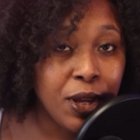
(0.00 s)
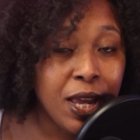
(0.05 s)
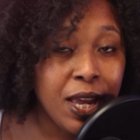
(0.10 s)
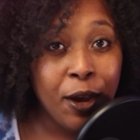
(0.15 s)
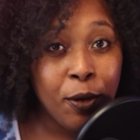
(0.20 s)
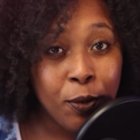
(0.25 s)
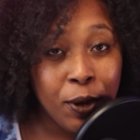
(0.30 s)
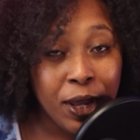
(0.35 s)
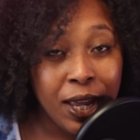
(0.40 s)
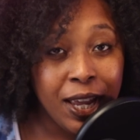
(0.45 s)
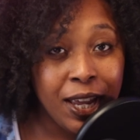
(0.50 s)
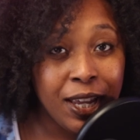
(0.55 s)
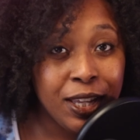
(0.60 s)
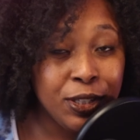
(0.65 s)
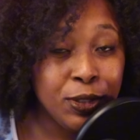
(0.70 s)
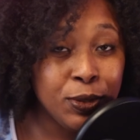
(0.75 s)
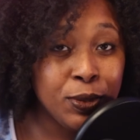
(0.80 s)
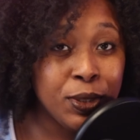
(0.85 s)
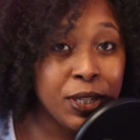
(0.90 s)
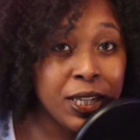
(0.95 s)
That way
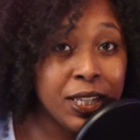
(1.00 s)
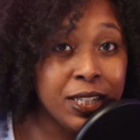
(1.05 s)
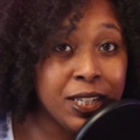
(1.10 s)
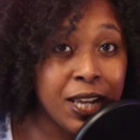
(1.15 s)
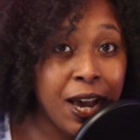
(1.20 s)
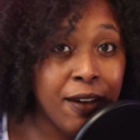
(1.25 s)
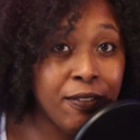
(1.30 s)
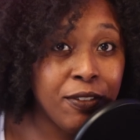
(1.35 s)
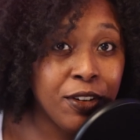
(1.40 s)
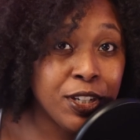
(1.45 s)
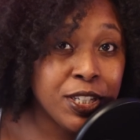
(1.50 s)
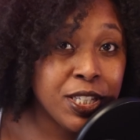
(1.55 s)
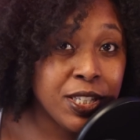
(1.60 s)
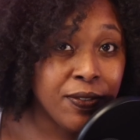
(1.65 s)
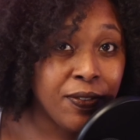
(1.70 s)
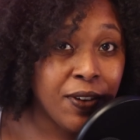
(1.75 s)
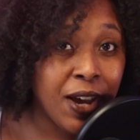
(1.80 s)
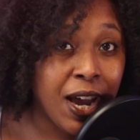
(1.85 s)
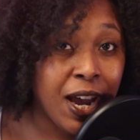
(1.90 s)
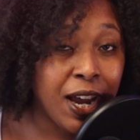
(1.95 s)
you can
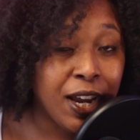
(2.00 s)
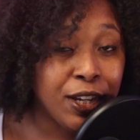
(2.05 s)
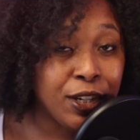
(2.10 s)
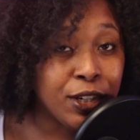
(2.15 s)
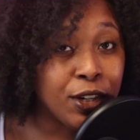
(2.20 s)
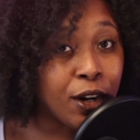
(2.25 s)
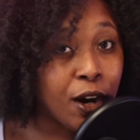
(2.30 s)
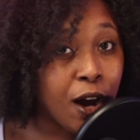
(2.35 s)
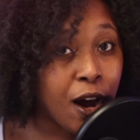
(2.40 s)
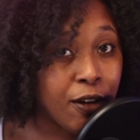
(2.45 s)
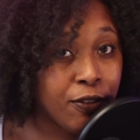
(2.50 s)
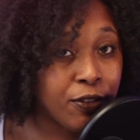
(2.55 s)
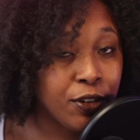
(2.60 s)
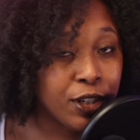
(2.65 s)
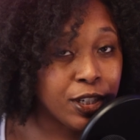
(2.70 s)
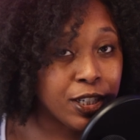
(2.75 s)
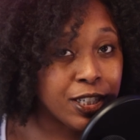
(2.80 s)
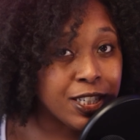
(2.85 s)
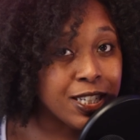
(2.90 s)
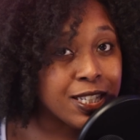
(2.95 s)
diversify your
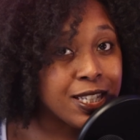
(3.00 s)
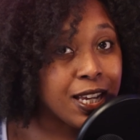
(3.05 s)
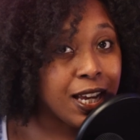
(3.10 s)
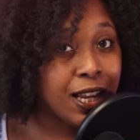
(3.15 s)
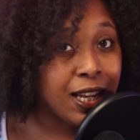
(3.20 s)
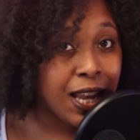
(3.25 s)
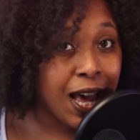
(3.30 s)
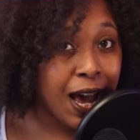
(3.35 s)
offers